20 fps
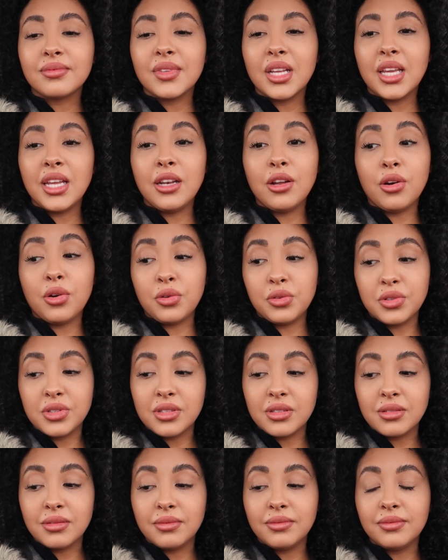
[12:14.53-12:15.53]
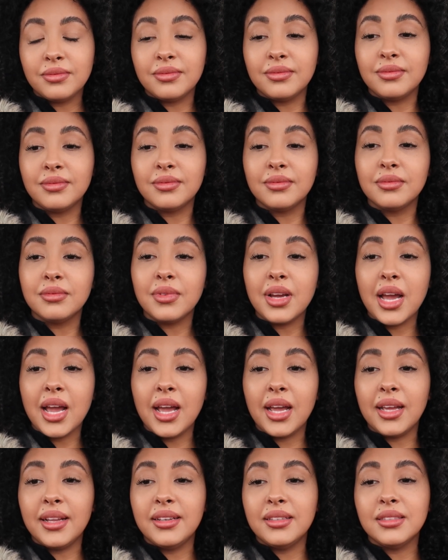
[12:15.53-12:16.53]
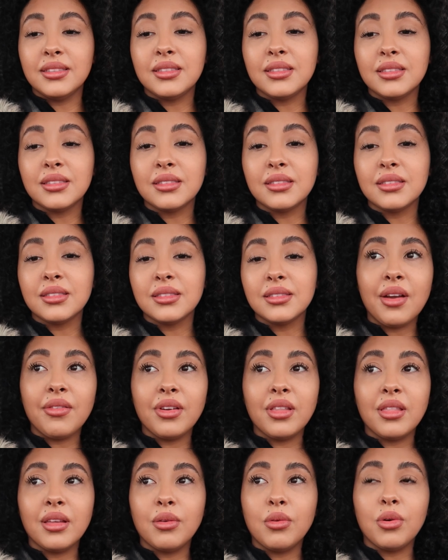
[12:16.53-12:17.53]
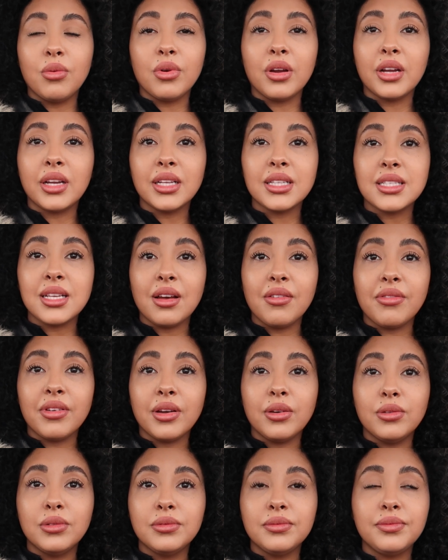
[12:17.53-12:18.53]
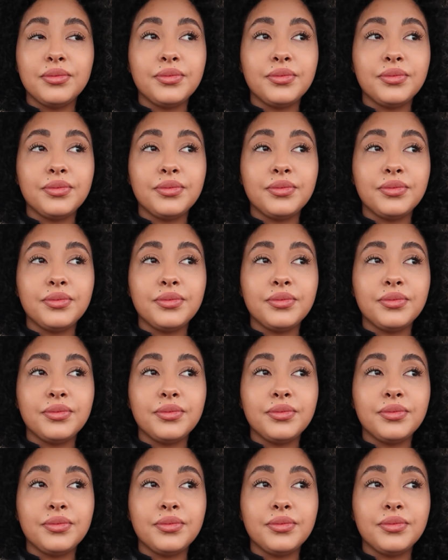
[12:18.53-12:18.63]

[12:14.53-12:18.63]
he knows, and everything will work itself out